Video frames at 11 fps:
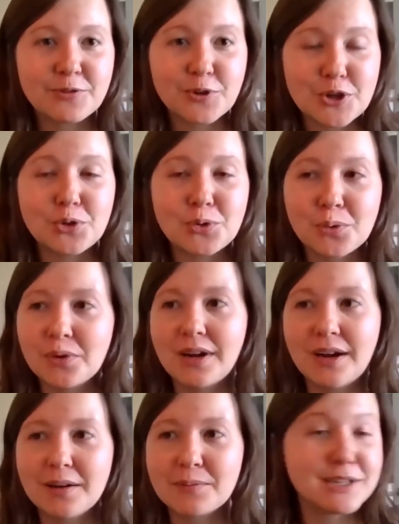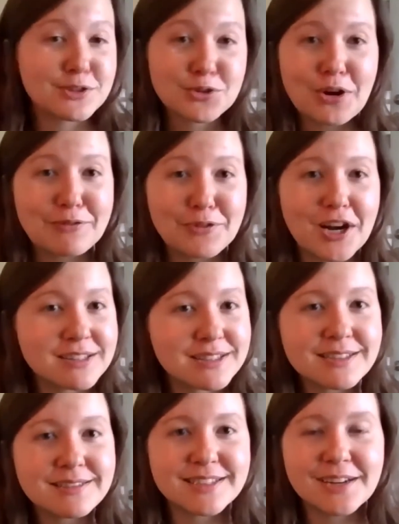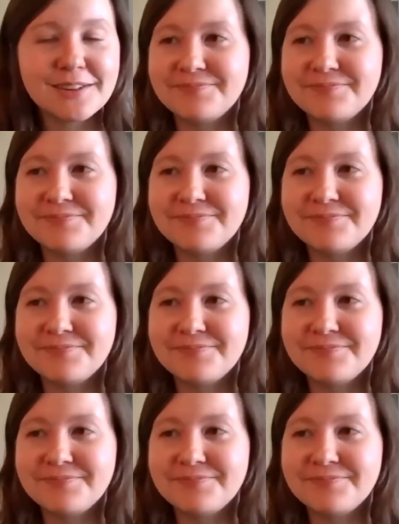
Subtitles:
for you is great for us. So,